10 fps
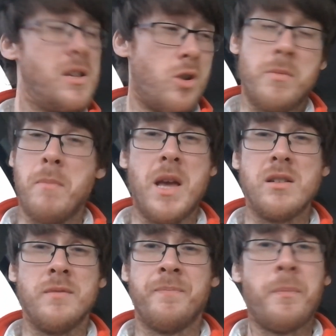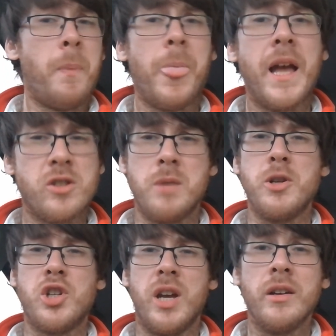It's going to be amazing. It's going to be
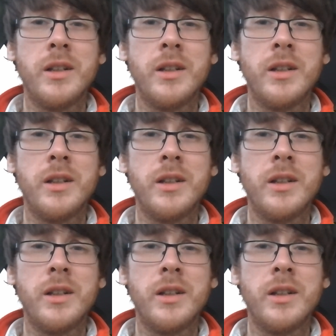shit.